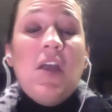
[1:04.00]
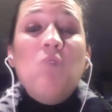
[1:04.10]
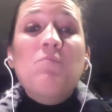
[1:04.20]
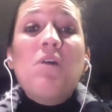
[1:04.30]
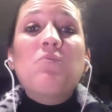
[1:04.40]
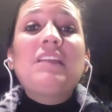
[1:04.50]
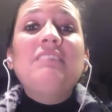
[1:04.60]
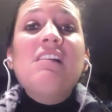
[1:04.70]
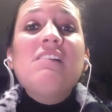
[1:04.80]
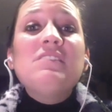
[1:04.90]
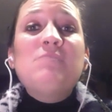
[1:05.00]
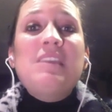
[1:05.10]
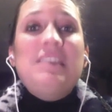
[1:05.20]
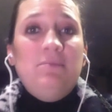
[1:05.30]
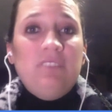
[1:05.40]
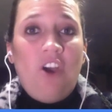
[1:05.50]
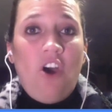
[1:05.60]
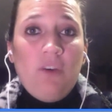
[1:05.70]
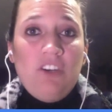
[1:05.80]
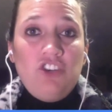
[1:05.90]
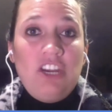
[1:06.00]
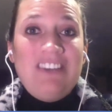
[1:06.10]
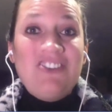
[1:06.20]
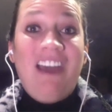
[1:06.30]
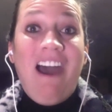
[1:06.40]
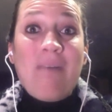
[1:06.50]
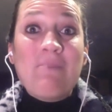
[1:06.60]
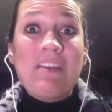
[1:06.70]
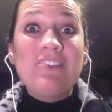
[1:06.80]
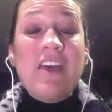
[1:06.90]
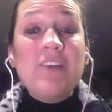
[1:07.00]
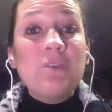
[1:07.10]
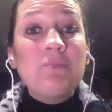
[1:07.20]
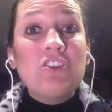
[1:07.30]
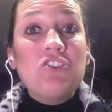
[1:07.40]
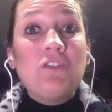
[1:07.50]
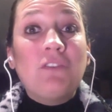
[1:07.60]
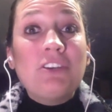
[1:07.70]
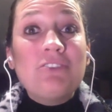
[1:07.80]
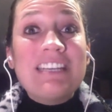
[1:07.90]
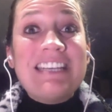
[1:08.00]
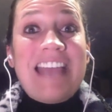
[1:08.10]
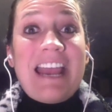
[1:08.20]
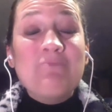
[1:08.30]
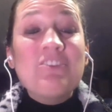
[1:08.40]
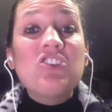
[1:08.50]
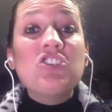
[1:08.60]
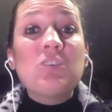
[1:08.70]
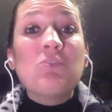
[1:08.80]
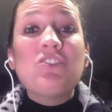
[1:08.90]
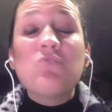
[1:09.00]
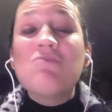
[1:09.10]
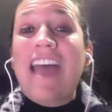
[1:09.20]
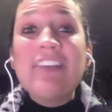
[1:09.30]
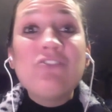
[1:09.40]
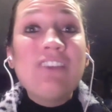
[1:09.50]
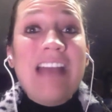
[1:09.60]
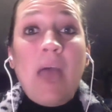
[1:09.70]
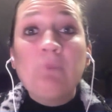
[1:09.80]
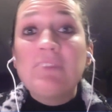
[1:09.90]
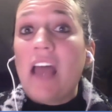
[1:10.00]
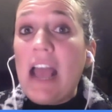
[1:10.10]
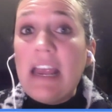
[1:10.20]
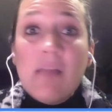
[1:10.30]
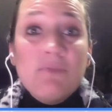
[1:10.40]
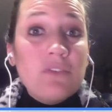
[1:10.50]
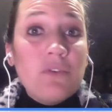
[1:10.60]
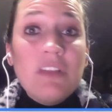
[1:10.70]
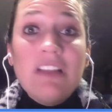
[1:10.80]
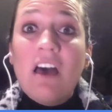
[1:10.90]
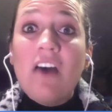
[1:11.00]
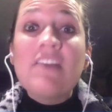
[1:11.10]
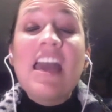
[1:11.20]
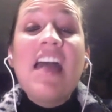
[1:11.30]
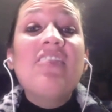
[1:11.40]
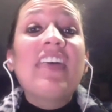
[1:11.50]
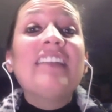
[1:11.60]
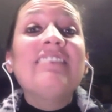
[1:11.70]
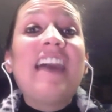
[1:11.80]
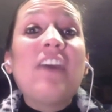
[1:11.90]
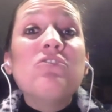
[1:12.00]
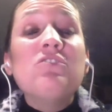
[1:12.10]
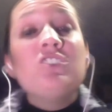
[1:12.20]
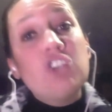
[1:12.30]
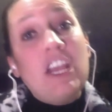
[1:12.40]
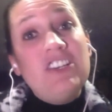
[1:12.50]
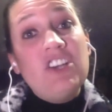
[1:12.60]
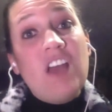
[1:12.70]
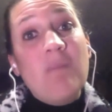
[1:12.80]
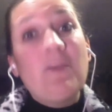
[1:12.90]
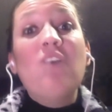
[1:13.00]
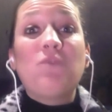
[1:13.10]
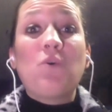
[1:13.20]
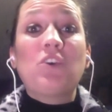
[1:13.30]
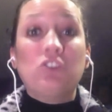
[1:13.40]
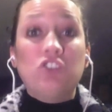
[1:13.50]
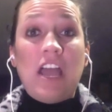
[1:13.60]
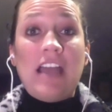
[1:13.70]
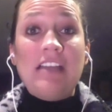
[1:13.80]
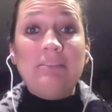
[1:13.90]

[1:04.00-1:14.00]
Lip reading: but what I love is being able to always change it up. And so that's what I'm going to do for you today. I'm going to share with you 9 great apps that I absolutely love that allow you to change it up for your child.